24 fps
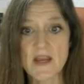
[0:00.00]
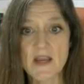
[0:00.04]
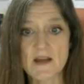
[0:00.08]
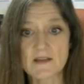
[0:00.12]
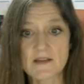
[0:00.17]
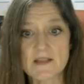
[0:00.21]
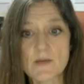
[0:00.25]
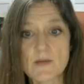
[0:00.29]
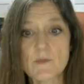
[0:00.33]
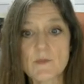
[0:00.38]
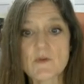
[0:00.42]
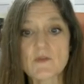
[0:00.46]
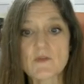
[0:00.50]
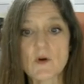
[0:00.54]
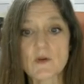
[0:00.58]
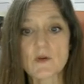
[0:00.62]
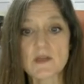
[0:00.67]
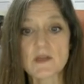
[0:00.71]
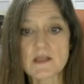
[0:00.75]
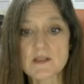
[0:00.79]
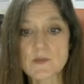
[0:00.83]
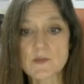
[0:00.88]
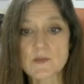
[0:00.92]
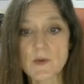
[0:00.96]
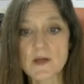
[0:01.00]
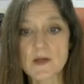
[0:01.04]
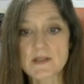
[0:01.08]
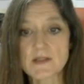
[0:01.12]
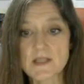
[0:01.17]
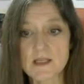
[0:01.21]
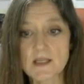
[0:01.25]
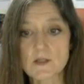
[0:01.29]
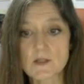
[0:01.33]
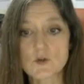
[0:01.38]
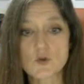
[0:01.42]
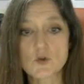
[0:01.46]
And then we've got these words
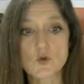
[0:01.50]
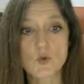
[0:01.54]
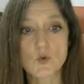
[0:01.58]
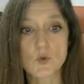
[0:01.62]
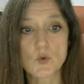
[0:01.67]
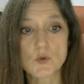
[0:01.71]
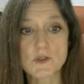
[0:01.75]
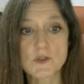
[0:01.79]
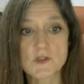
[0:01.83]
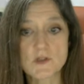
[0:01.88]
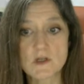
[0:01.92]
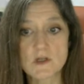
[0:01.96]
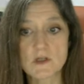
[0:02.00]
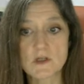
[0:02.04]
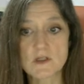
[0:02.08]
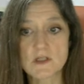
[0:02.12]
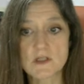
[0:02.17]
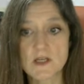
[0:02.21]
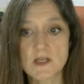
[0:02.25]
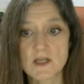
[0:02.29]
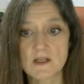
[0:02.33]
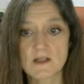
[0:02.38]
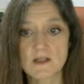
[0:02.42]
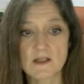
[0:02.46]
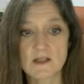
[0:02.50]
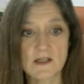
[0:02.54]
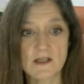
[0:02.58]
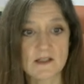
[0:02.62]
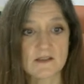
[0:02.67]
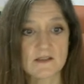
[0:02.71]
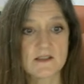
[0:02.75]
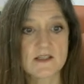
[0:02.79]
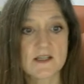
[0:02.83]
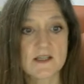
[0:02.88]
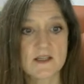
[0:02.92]
exhausted and